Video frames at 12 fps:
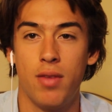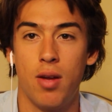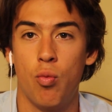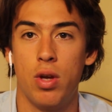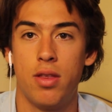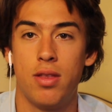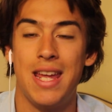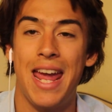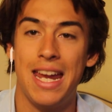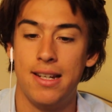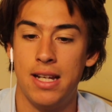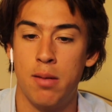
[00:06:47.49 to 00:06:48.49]
with the
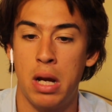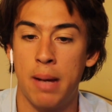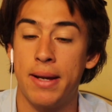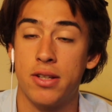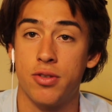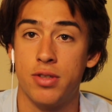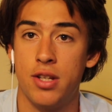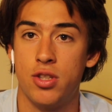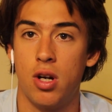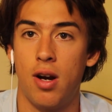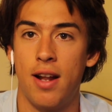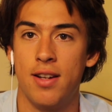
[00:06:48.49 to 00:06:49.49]
18 megapixel
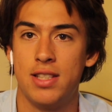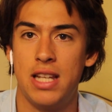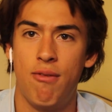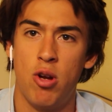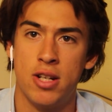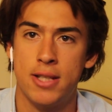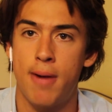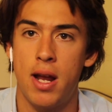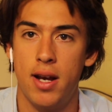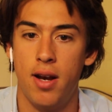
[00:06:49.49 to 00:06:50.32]
sensor and see if you can spot a